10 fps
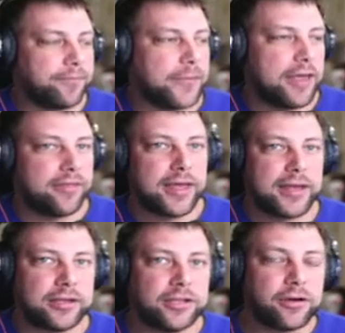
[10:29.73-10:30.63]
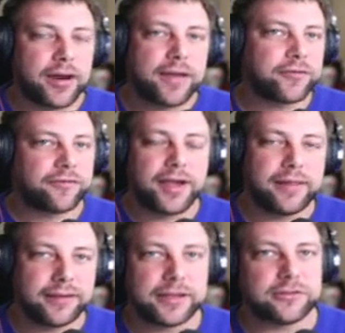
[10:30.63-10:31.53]
And then you don't have to
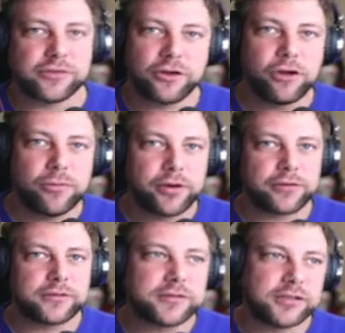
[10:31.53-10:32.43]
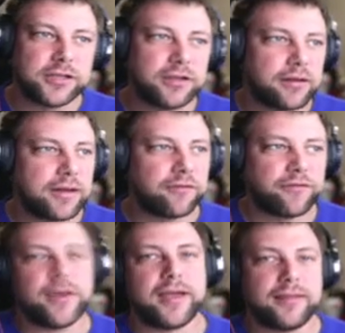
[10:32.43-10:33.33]
file against your homeowners. You don't have to
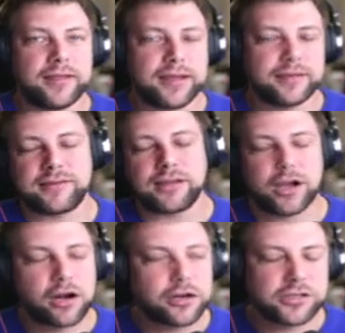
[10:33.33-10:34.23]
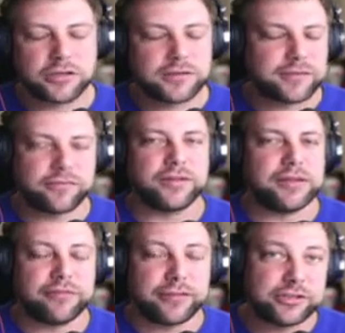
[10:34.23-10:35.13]
file against the car insurance if they'll
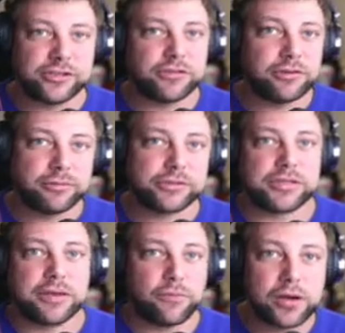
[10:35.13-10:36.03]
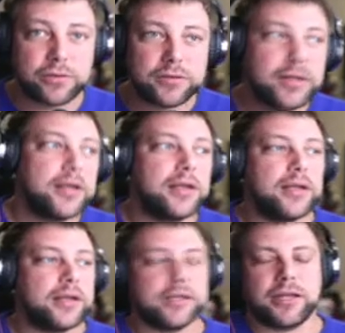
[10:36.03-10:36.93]
even let you do it, which they won't.
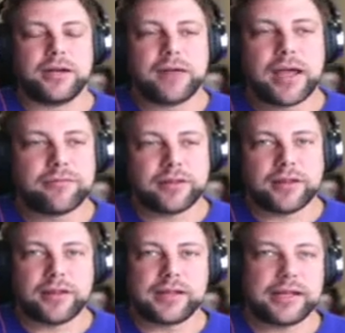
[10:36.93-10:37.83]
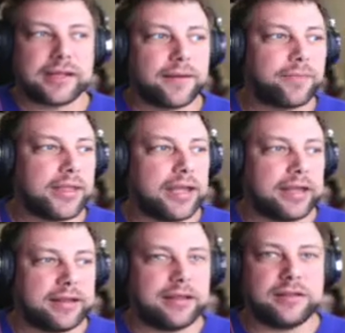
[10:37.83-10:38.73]
You don't have to
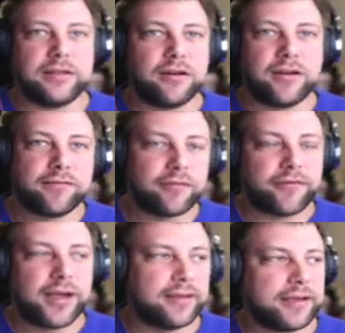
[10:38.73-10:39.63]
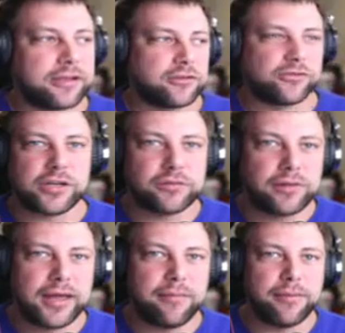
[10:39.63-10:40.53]
you don't have to file against your general
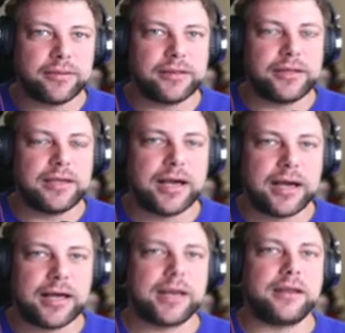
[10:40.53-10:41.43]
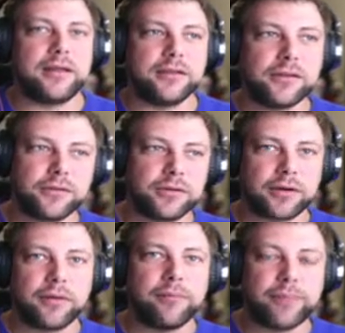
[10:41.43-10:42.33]
liability on
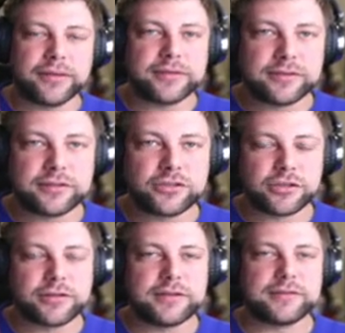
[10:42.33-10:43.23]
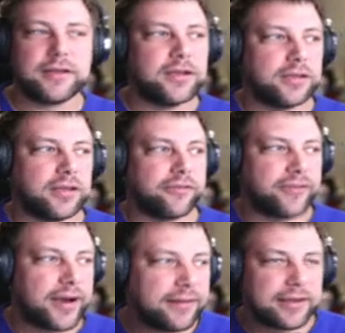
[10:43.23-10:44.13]
your business insurance. You
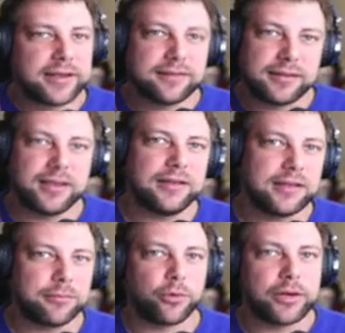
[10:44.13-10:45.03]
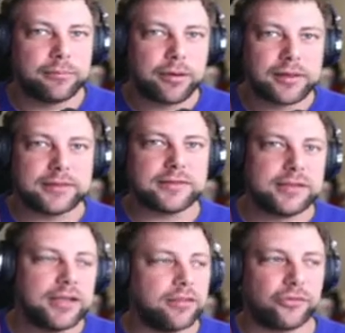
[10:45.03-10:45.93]
file against the inland marine
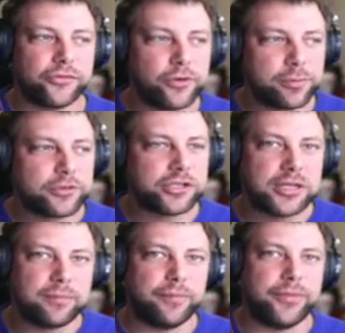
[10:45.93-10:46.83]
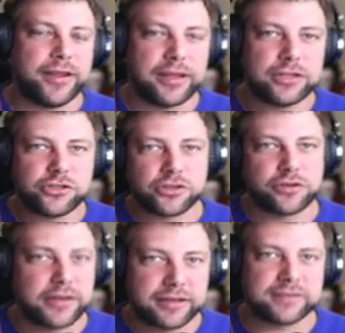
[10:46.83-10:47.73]
policy. They're super cheap. They insure
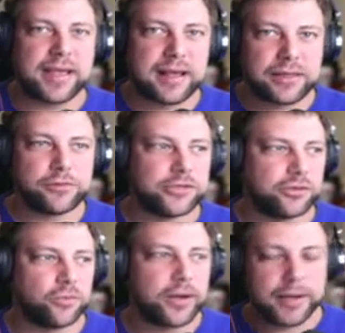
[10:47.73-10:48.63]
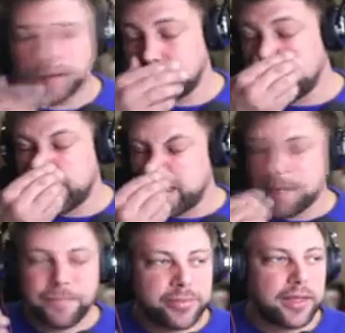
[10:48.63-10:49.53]
exactly what you want,
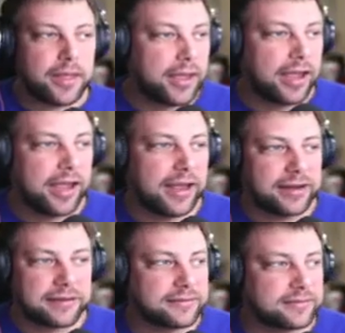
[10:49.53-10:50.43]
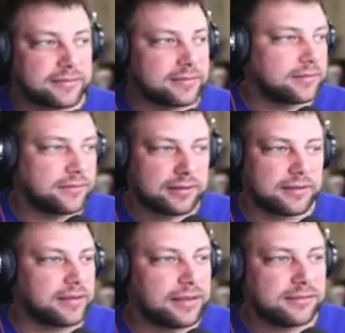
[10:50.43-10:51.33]
and it's
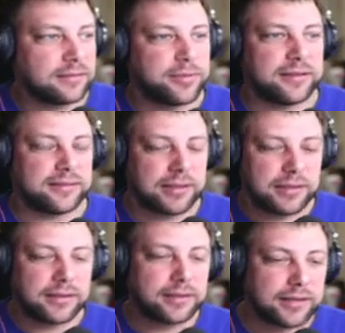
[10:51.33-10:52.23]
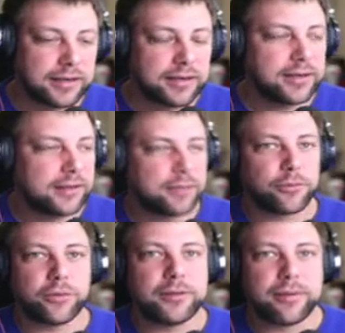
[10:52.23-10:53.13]
easy peasy. Get an inland
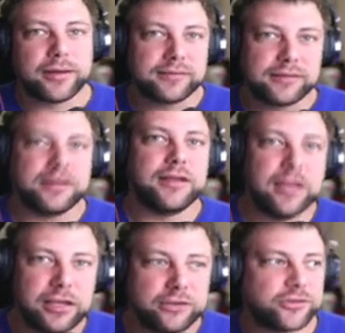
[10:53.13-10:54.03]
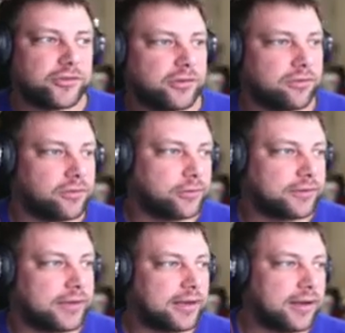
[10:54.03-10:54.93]
marine policy, insure your tools
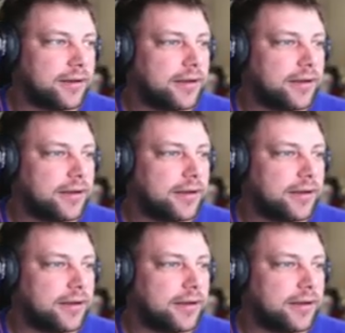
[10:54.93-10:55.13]
on it.